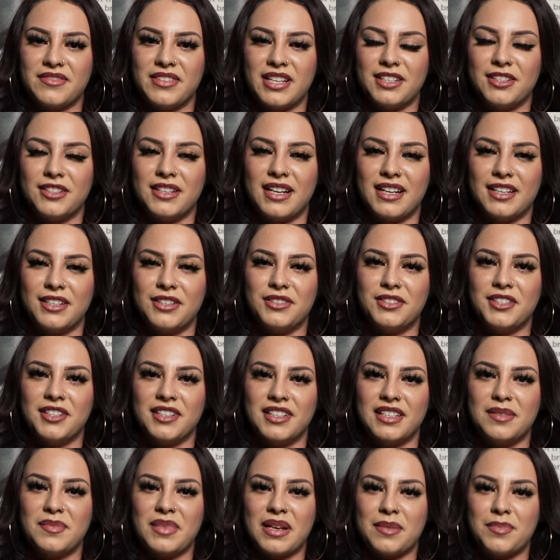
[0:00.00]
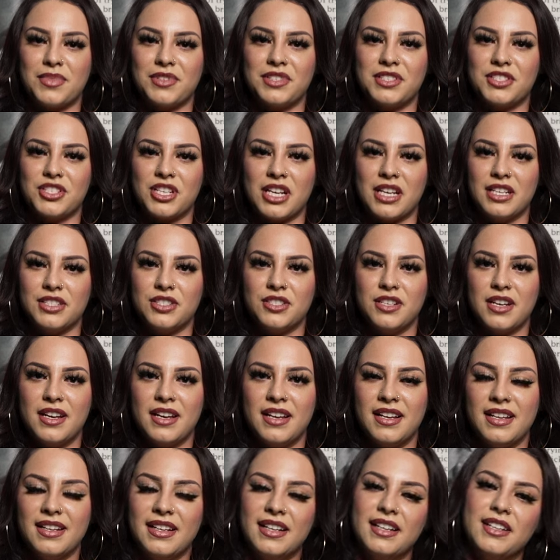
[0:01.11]
And I know you're gonna be able to change
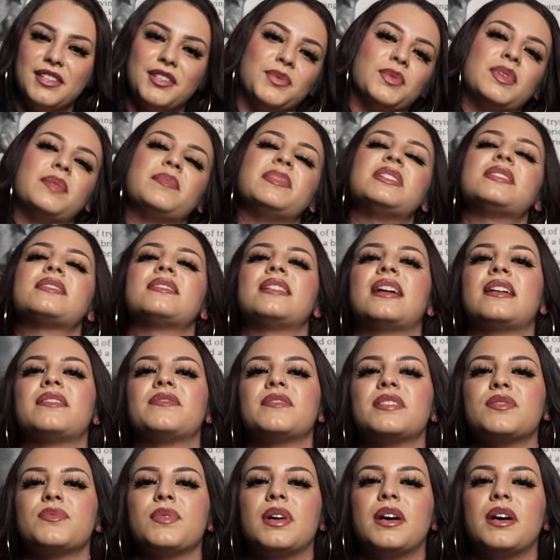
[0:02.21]
other women's life as